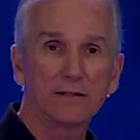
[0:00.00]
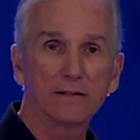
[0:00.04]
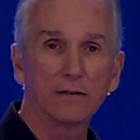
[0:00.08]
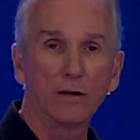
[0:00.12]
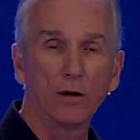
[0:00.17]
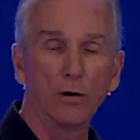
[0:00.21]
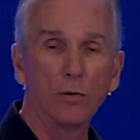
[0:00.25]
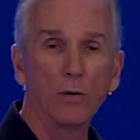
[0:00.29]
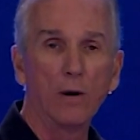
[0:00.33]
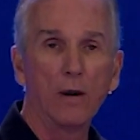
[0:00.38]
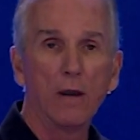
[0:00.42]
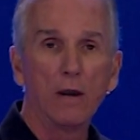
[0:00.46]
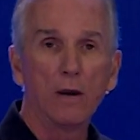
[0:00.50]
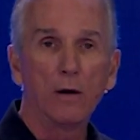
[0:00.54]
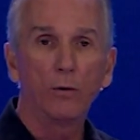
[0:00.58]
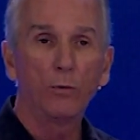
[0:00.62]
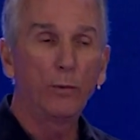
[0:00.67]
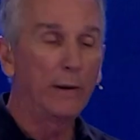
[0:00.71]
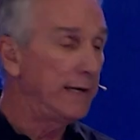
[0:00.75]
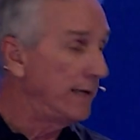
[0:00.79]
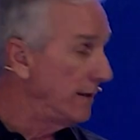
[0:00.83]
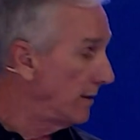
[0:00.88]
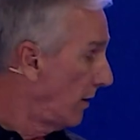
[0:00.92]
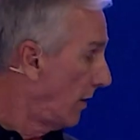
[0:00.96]
So
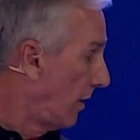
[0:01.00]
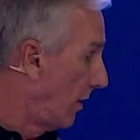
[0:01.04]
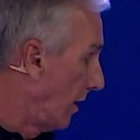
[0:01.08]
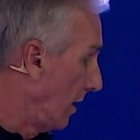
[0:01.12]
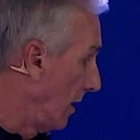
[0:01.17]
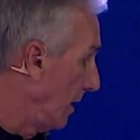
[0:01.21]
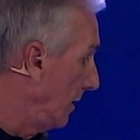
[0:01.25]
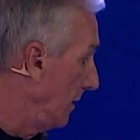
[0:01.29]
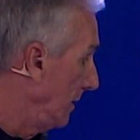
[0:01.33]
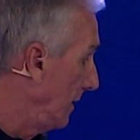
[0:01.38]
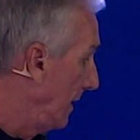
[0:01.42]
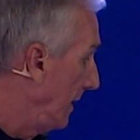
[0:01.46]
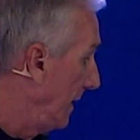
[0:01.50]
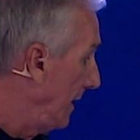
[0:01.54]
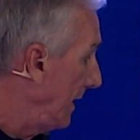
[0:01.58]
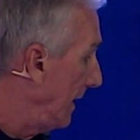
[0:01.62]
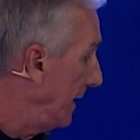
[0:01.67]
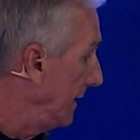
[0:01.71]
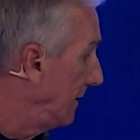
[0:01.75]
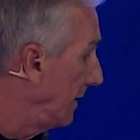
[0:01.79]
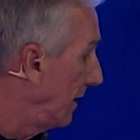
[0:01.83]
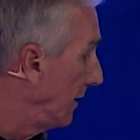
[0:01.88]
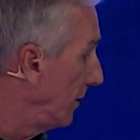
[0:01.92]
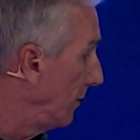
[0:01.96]
we are,
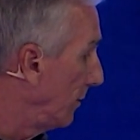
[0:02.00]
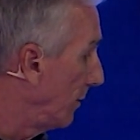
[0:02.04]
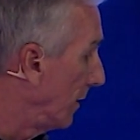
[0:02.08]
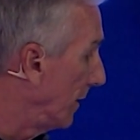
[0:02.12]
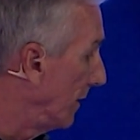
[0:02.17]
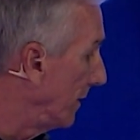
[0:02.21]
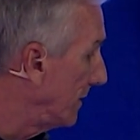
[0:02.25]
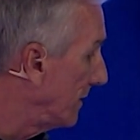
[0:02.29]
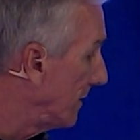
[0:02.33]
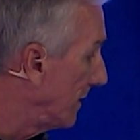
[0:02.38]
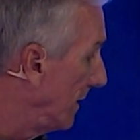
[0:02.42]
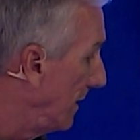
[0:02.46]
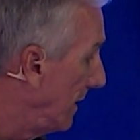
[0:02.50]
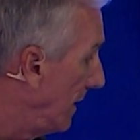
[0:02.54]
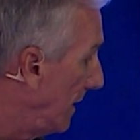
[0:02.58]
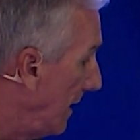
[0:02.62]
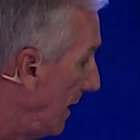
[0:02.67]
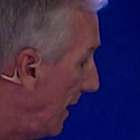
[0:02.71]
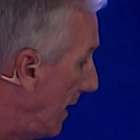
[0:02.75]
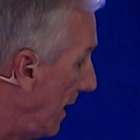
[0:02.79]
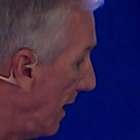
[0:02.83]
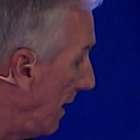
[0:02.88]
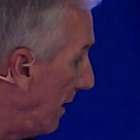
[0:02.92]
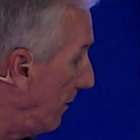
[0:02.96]
in other words,
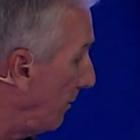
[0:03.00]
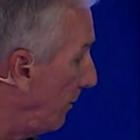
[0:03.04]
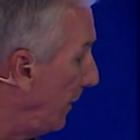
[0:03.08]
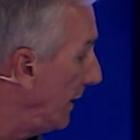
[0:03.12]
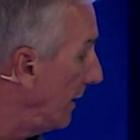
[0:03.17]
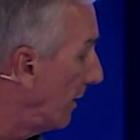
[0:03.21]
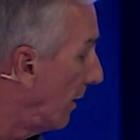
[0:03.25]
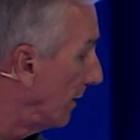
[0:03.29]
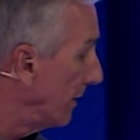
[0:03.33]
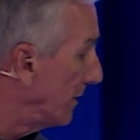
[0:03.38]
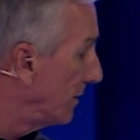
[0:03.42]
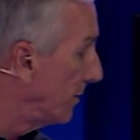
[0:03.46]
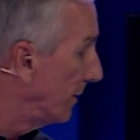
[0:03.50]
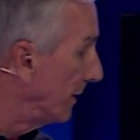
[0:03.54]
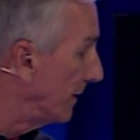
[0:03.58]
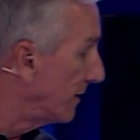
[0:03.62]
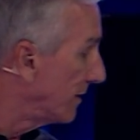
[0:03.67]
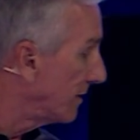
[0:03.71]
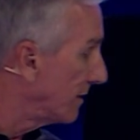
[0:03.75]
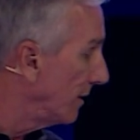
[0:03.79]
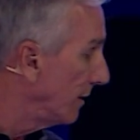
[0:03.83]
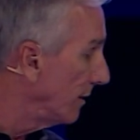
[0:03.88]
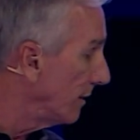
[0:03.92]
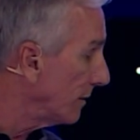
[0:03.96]
uh, we are to
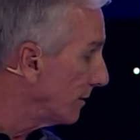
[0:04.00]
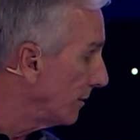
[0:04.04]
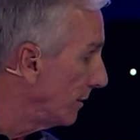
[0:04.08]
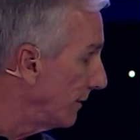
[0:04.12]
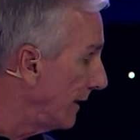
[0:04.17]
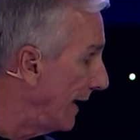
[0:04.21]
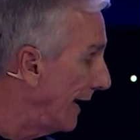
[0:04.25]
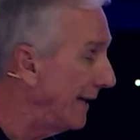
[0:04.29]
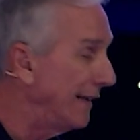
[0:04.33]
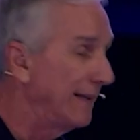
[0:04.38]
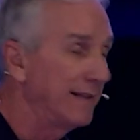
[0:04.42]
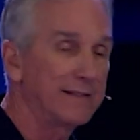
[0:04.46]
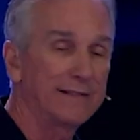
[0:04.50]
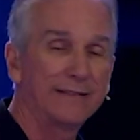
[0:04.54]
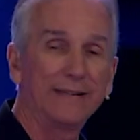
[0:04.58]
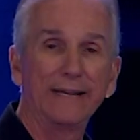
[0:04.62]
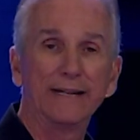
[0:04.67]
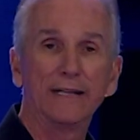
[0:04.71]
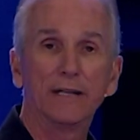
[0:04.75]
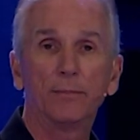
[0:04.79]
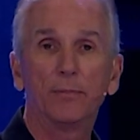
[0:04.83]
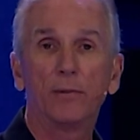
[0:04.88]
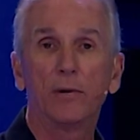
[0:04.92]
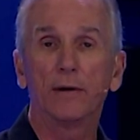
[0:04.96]
encircle that and
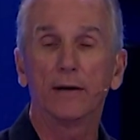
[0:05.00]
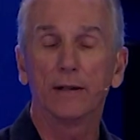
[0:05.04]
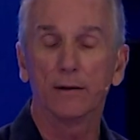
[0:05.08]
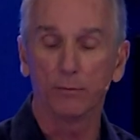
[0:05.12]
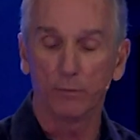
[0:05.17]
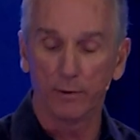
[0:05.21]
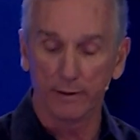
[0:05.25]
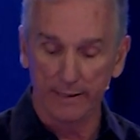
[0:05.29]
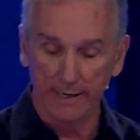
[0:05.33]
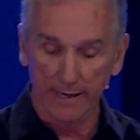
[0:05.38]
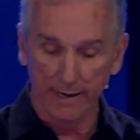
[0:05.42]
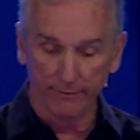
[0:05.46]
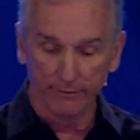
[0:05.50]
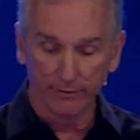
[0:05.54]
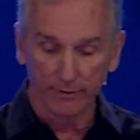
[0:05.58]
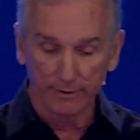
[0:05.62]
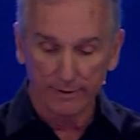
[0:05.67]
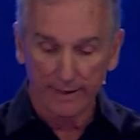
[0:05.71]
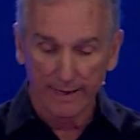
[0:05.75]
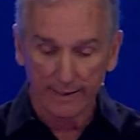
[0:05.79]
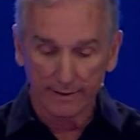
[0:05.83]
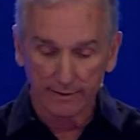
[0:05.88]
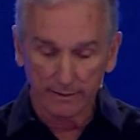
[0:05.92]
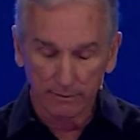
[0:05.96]
stand upon it. Whatever
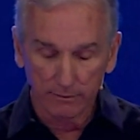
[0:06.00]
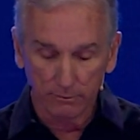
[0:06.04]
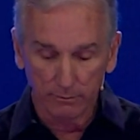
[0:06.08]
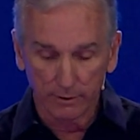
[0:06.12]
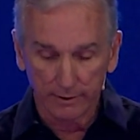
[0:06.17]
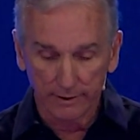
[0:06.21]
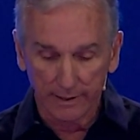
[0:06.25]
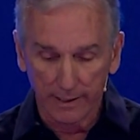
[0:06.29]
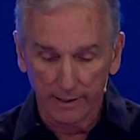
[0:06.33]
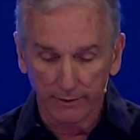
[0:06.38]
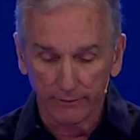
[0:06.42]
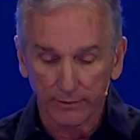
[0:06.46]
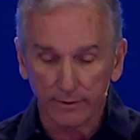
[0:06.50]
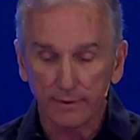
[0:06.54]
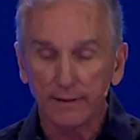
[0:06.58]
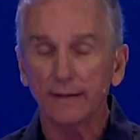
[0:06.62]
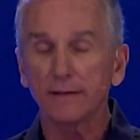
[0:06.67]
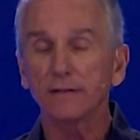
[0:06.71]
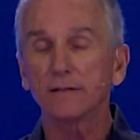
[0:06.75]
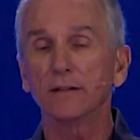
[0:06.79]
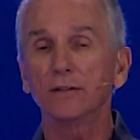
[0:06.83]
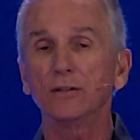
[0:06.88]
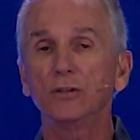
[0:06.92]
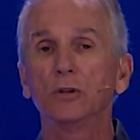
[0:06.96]
that, whatever
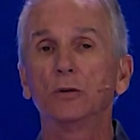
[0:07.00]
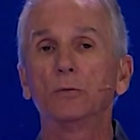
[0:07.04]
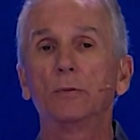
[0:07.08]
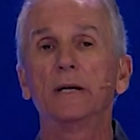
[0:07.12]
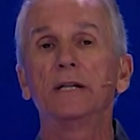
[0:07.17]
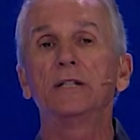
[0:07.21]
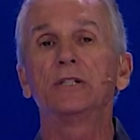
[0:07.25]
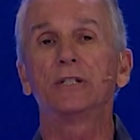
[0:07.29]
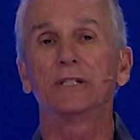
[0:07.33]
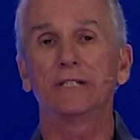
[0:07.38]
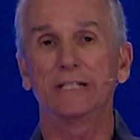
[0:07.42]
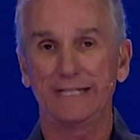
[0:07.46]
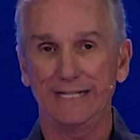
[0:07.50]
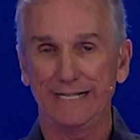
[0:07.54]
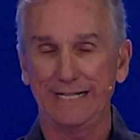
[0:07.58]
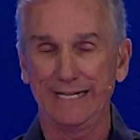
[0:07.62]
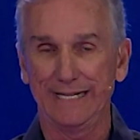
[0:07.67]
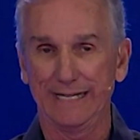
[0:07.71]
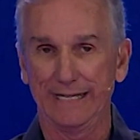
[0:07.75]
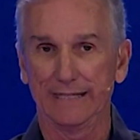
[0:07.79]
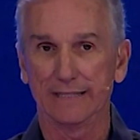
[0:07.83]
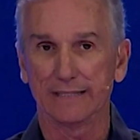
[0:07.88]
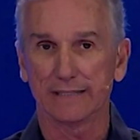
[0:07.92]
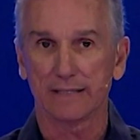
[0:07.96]
that situation
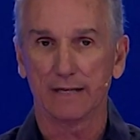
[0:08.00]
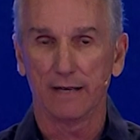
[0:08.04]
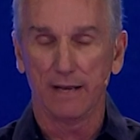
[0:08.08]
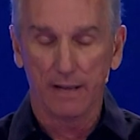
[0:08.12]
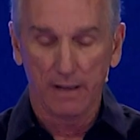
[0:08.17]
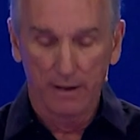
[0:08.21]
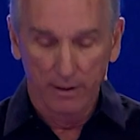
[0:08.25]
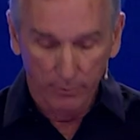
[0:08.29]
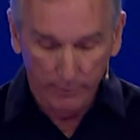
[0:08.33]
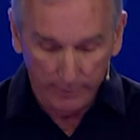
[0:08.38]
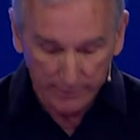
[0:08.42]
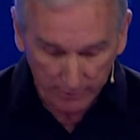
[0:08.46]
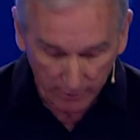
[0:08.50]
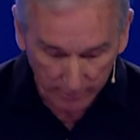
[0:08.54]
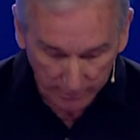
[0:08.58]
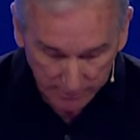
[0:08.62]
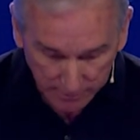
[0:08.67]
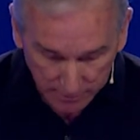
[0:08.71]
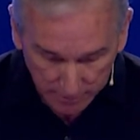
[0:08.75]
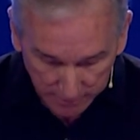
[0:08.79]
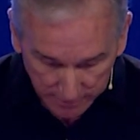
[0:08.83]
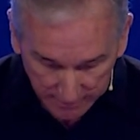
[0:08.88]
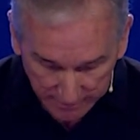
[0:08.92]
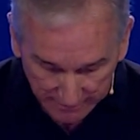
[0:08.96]
is, we are
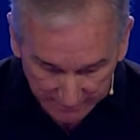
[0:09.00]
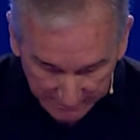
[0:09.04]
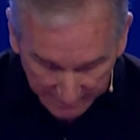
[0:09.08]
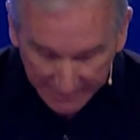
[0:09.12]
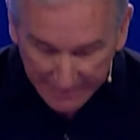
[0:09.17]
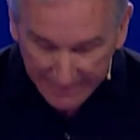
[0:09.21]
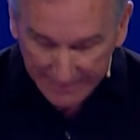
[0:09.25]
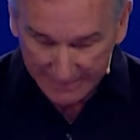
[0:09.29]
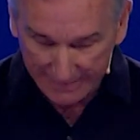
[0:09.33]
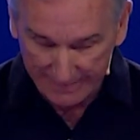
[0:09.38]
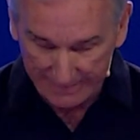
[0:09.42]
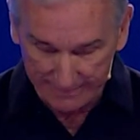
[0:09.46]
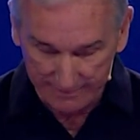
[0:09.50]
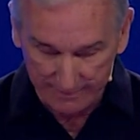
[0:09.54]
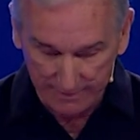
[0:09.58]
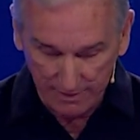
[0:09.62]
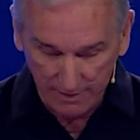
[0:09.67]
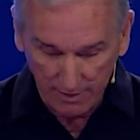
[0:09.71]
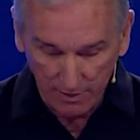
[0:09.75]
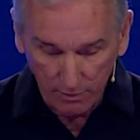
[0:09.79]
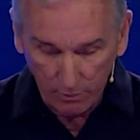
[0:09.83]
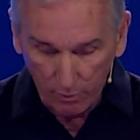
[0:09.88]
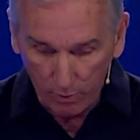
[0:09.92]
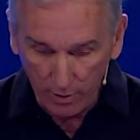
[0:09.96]
to stand,
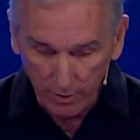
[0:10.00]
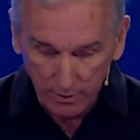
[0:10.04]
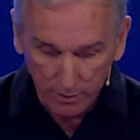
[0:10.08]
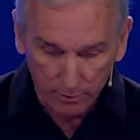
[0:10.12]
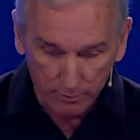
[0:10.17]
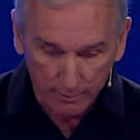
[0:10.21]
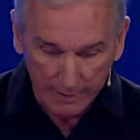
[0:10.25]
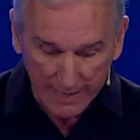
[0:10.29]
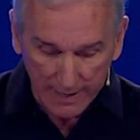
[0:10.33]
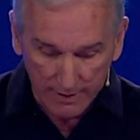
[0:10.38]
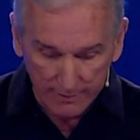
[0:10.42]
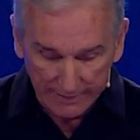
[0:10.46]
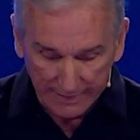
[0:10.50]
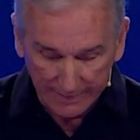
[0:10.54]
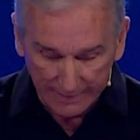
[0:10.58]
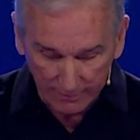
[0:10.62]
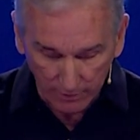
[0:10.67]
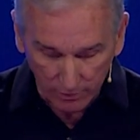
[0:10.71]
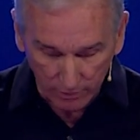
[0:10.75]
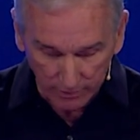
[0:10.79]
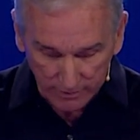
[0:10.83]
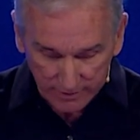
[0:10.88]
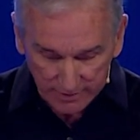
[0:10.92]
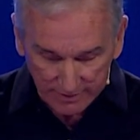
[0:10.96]
walk around, and,
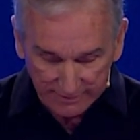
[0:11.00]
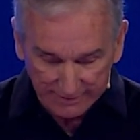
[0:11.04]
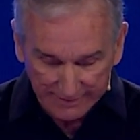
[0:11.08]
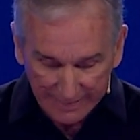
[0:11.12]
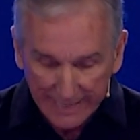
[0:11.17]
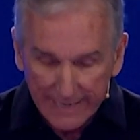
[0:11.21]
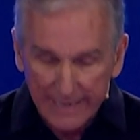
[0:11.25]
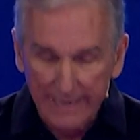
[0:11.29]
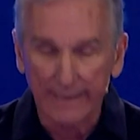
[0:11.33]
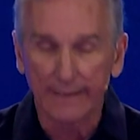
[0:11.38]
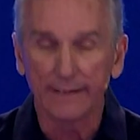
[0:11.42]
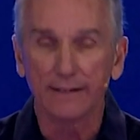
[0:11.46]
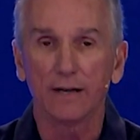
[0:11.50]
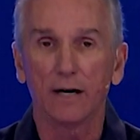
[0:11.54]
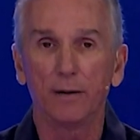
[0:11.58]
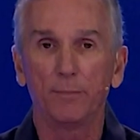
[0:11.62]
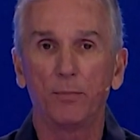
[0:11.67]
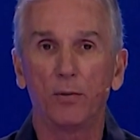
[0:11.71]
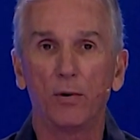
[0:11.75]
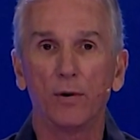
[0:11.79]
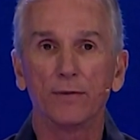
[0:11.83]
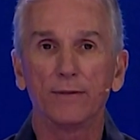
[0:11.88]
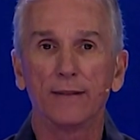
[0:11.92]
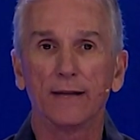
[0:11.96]
or stand
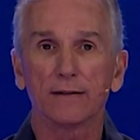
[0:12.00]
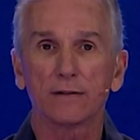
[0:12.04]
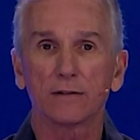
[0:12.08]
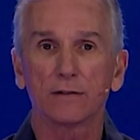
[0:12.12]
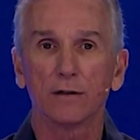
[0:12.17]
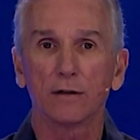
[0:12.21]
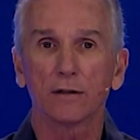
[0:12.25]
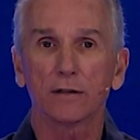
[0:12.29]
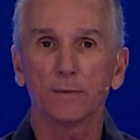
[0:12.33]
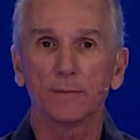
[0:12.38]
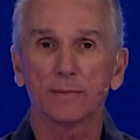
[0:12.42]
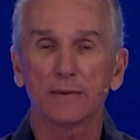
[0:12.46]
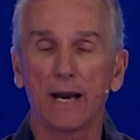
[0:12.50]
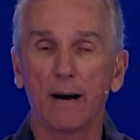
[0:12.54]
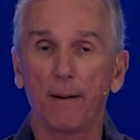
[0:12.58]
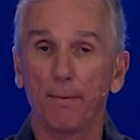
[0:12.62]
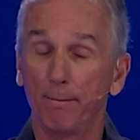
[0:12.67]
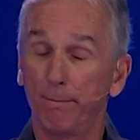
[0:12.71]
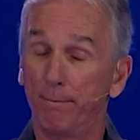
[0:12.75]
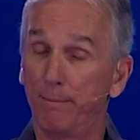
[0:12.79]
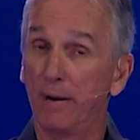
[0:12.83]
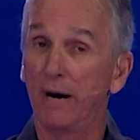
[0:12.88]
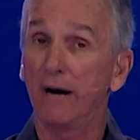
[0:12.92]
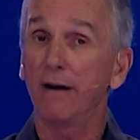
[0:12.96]
upon that circumstance,
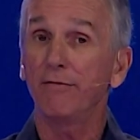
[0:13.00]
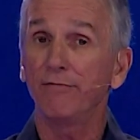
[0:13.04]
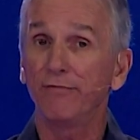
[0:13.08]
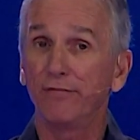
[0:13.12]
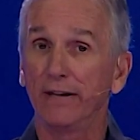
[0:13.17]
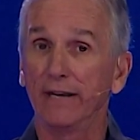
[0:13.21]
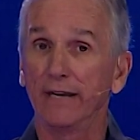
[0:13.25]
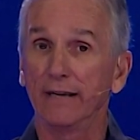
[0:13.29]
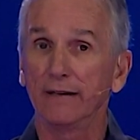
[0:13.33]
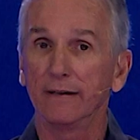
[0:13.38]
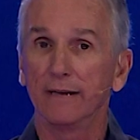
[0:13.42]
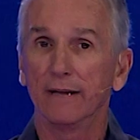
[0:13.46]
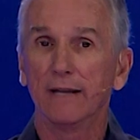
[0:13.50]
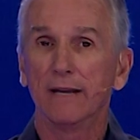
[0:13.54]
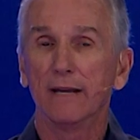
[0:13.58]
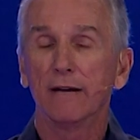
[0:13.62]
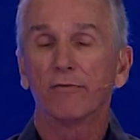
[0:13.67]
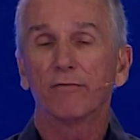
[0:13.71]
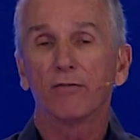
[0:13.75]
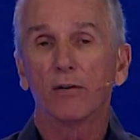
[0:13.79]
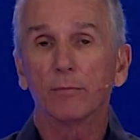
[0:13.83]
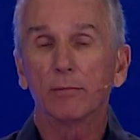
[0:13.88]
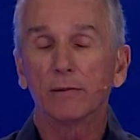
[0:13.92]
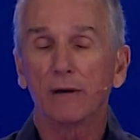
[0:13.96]
above it
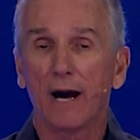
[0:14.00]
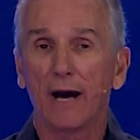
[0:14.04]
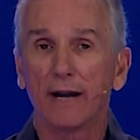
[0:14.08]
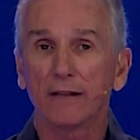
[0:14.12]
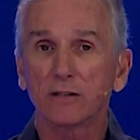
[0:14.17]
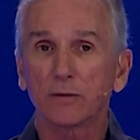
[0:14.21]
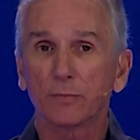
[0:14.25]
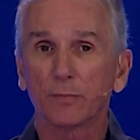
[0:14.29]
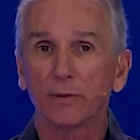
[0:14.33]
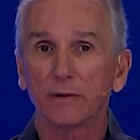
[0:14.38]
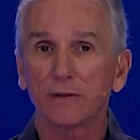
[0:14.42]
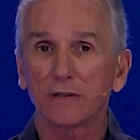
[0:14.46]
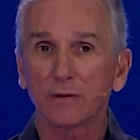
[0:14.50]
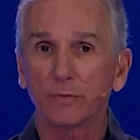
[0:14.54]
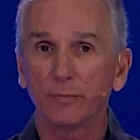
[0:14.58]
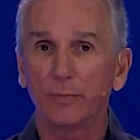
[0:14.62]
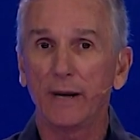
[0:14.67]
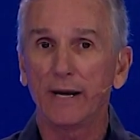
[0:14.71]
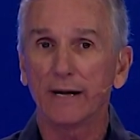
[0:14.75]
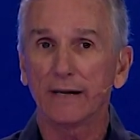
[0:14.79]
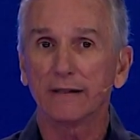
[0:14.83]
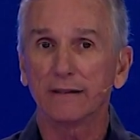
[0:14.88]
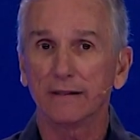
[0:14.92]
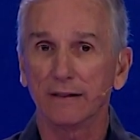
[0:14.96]
from God's
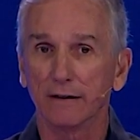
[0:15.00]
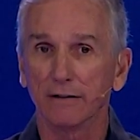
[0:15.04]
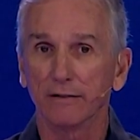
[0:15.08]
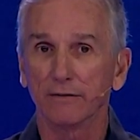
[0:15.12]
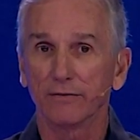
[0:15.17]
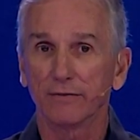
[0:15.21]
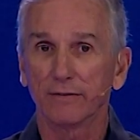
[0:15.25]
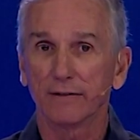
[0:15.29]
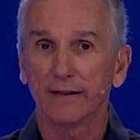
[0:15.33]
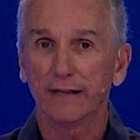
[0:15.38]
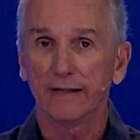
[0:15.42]
perspective.